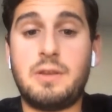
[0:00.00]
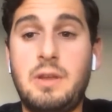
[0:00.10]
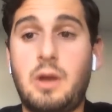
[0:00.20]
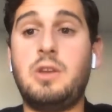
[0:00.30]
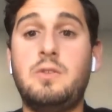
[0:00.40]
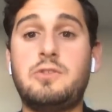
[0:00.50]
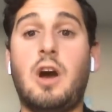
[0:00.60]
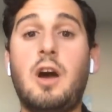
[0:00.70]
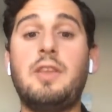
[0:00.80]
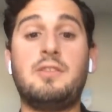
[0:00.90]
You
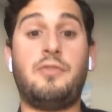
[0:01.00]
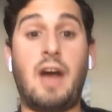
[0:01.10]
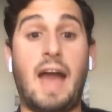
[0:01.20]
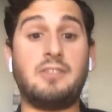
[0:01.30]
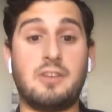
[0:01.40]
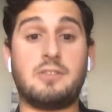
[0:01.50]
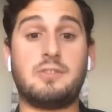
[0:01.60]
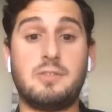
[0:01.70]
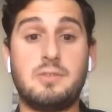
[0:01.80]
saw these flashes,